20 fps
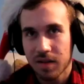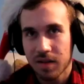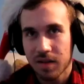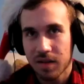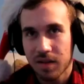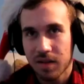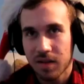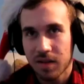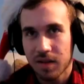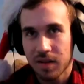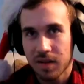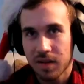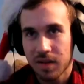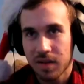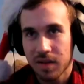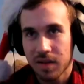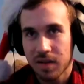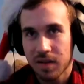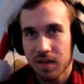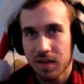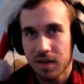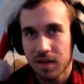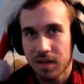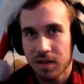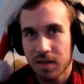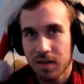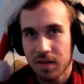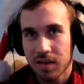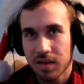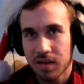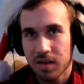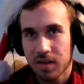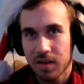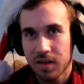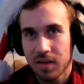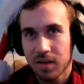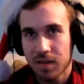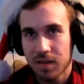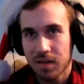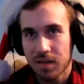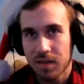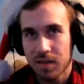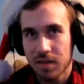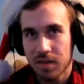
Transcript: No one is speaking in this clip.